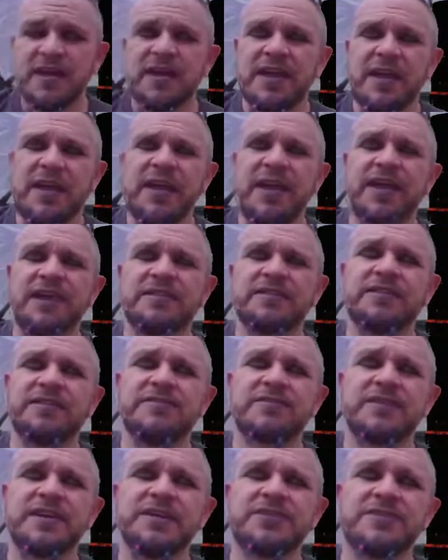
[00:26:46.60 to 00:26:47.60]

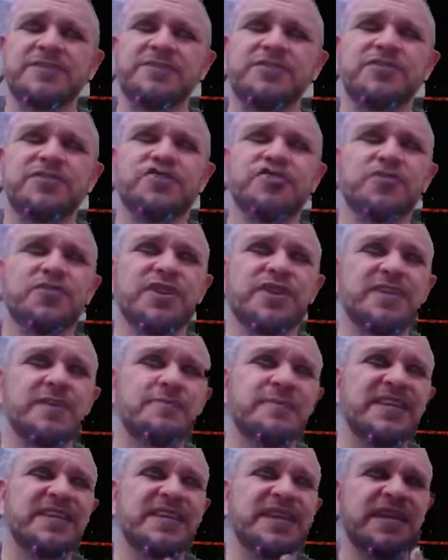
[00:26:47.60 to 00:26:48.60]
And during the
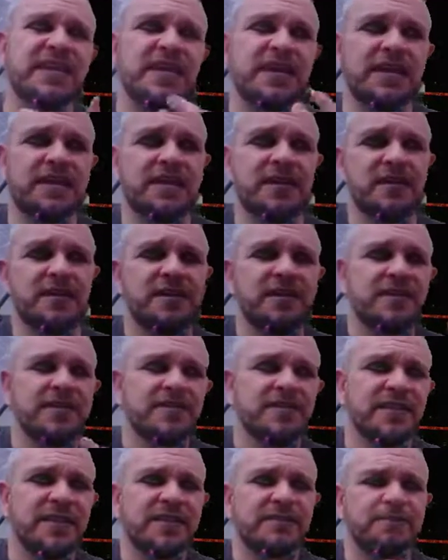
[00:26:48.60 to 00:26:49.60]
beginning,
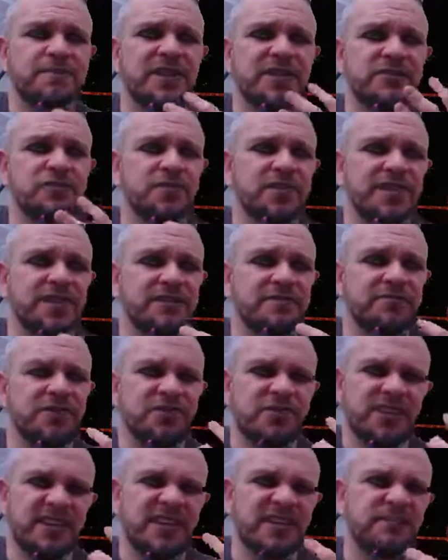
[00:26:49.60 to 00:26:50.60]
like mid 20,
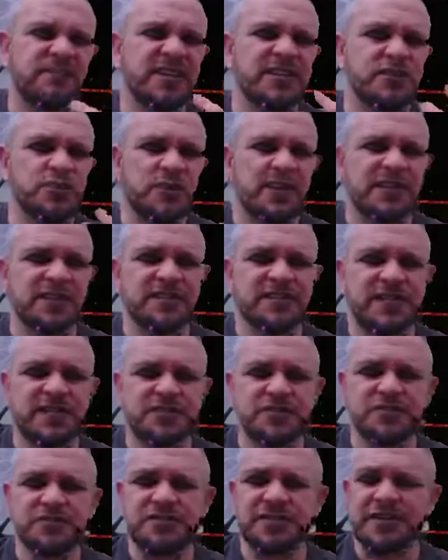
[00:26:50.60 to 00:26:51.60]
early mid 20th
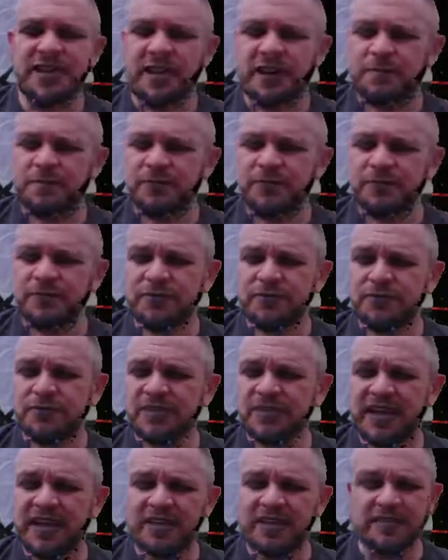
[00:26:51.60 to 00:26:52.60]
century up through
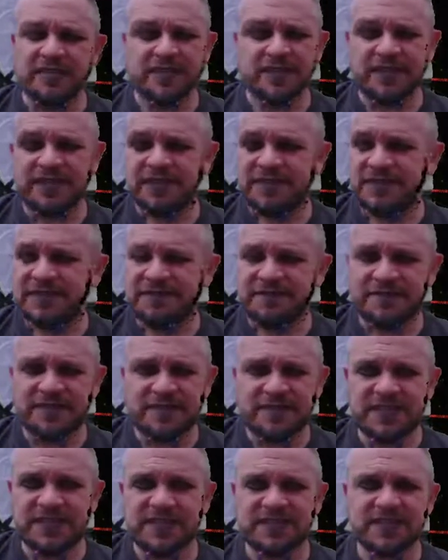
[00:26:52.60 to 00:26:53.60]
like at least the
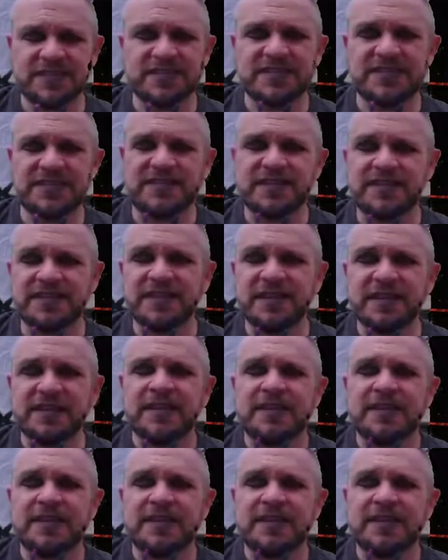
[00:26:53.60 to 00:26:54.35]
50s, 60s,